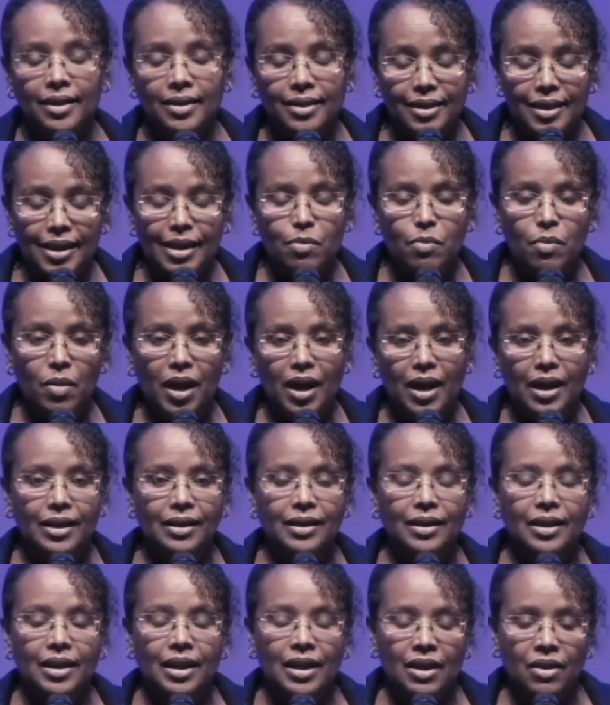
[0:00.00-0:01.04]
the
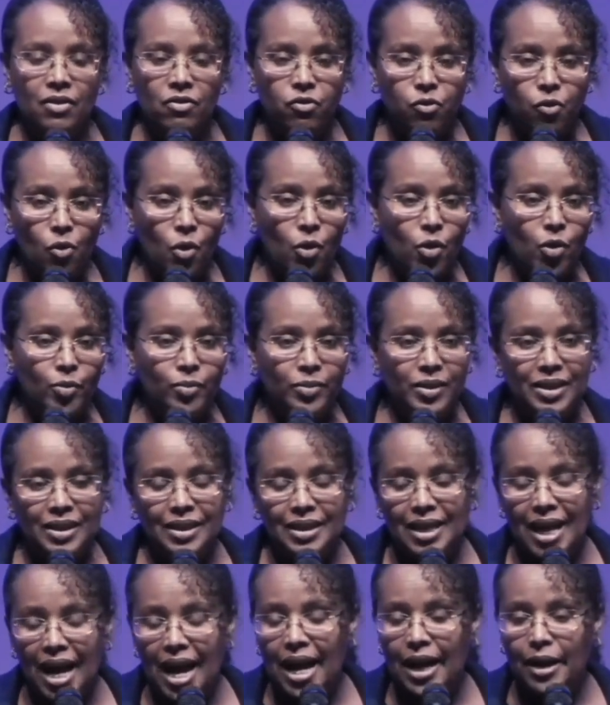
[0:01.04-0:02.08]
main
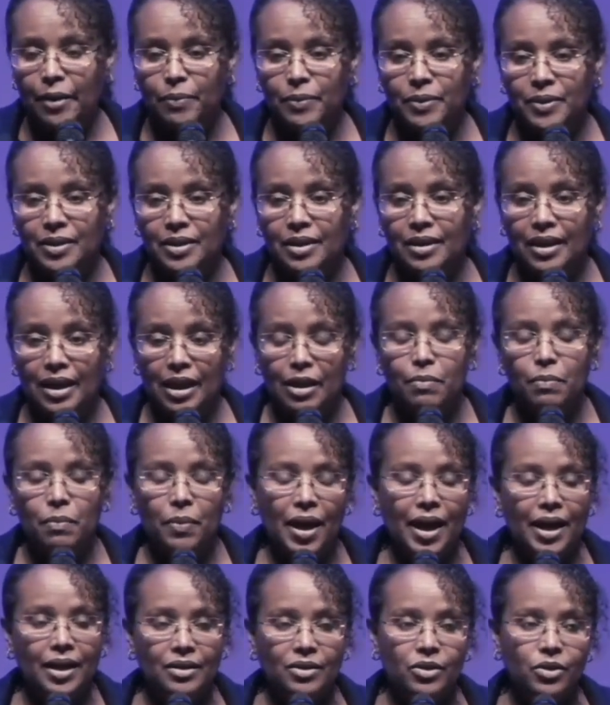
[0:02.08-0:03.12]
forms, types, and
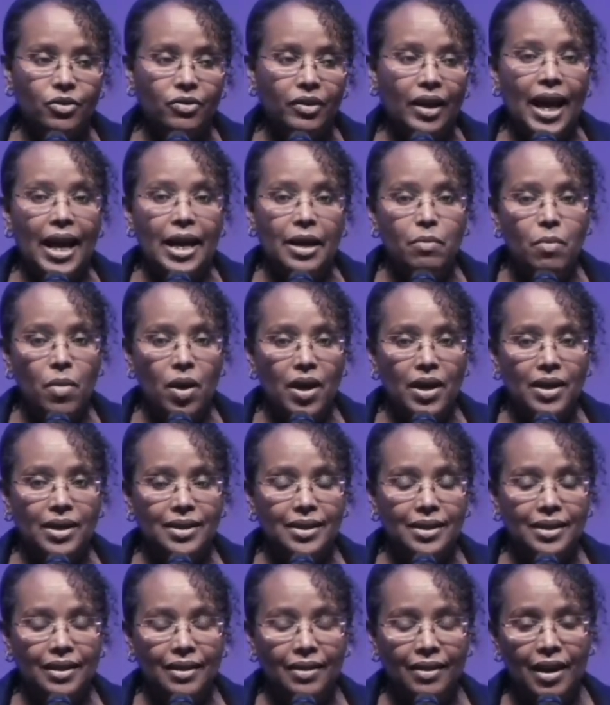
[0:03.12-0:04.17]
impacts of
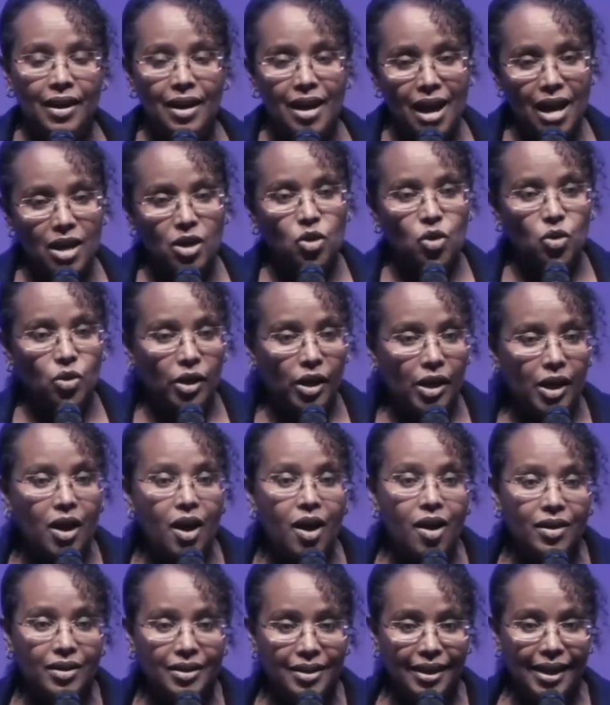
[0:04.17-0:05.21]
landmines that actually
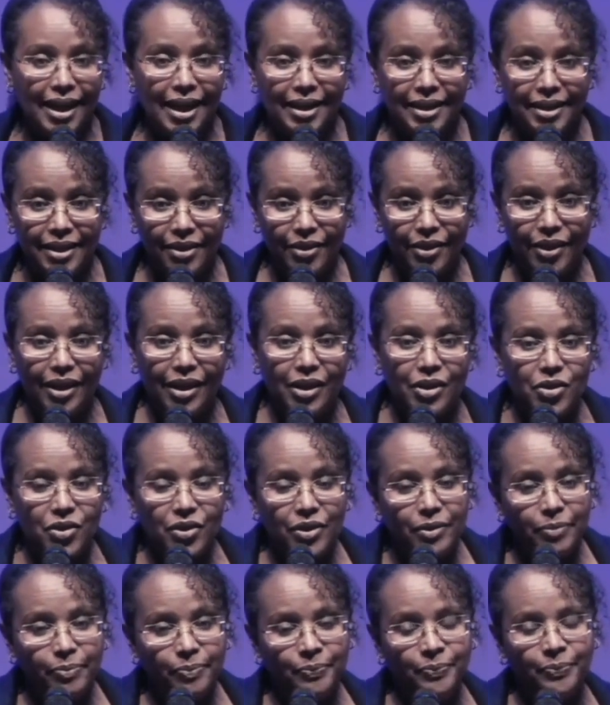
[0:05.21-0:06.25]
cause land
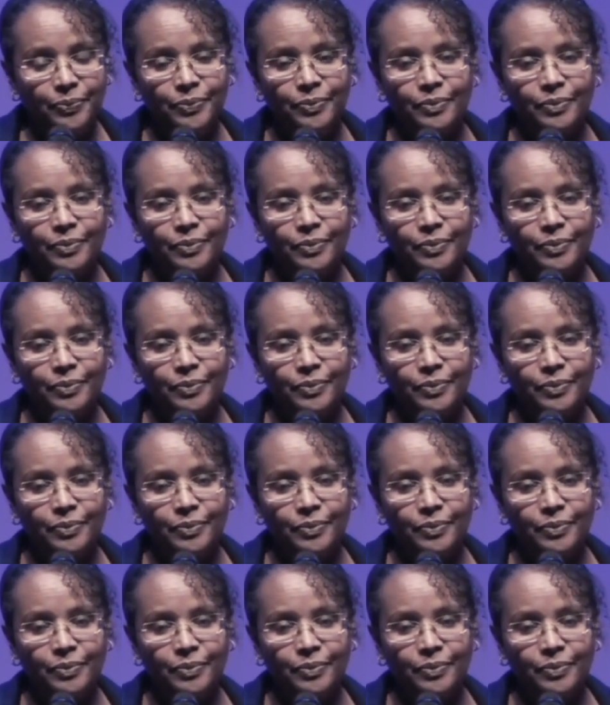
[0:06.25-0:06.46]
degradation.